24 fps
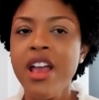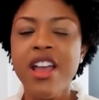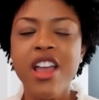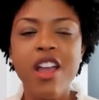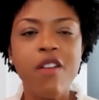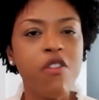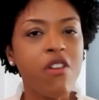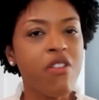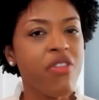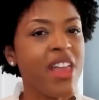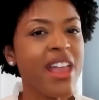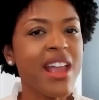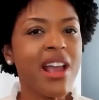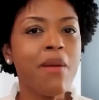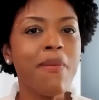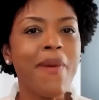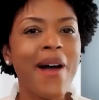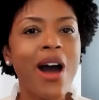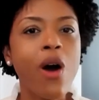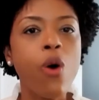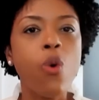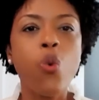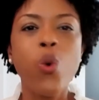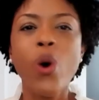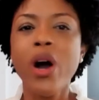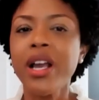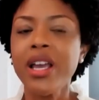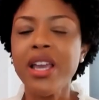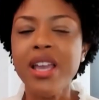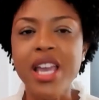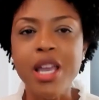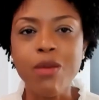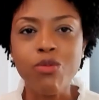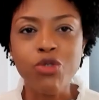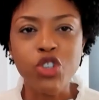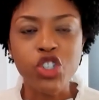If you think about what
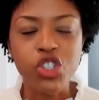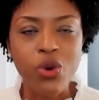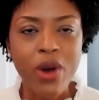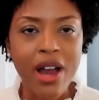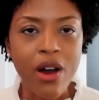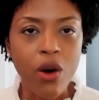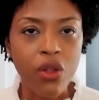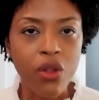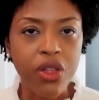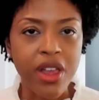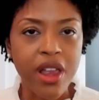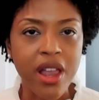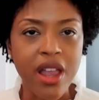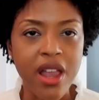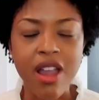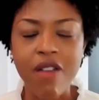keeps you healthy,